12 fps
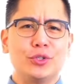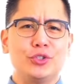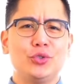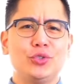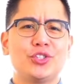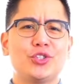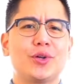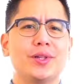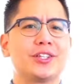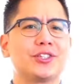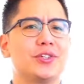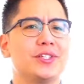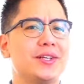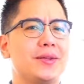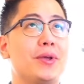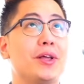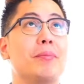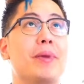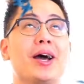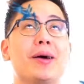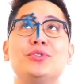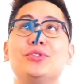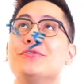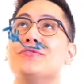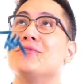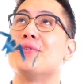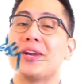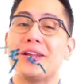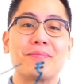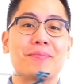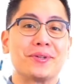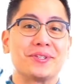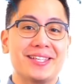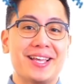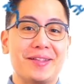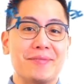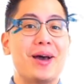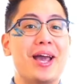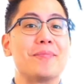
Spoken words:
reduces your electricity bill by up to 40%